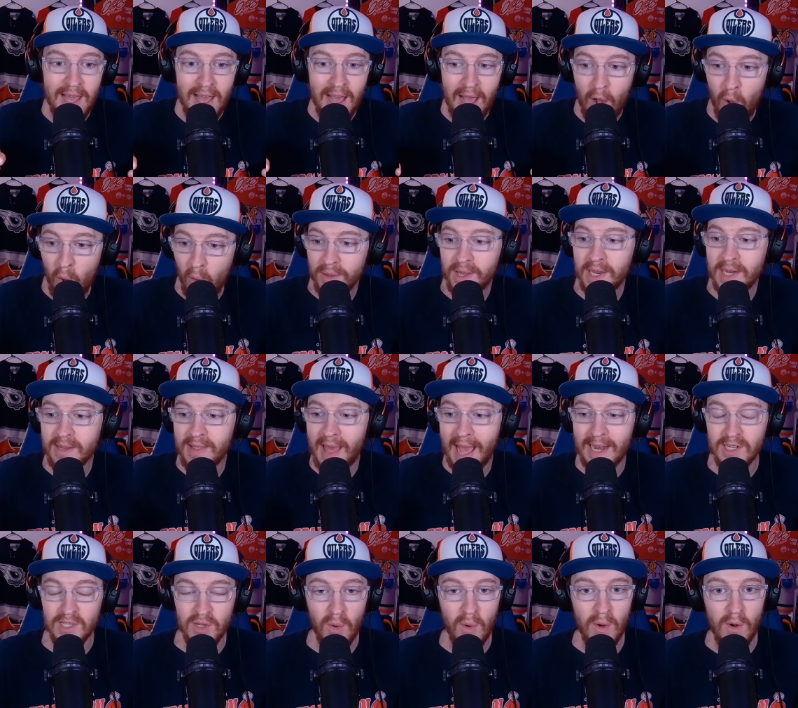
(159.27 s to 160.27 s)
holding
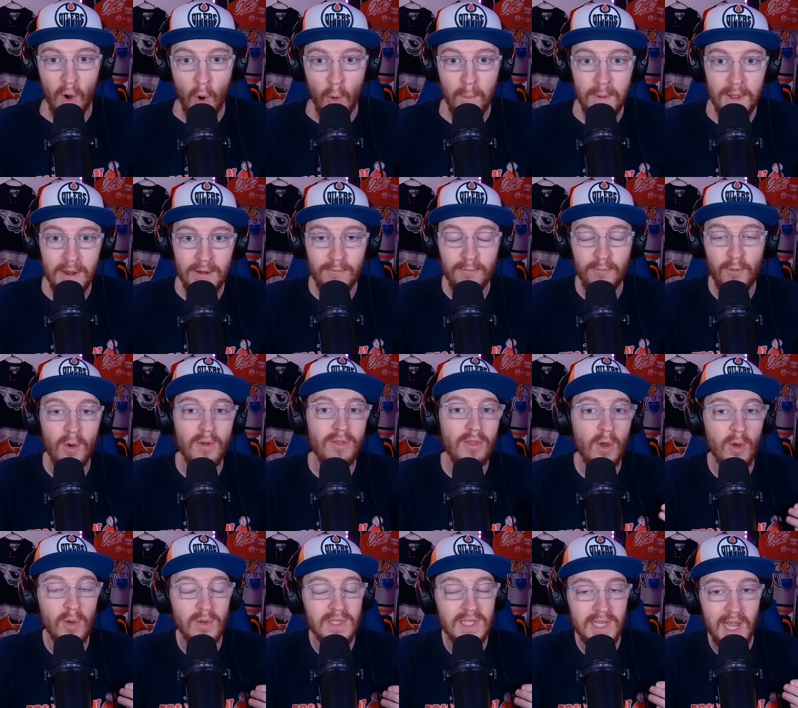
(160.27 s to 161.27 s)
that door open for those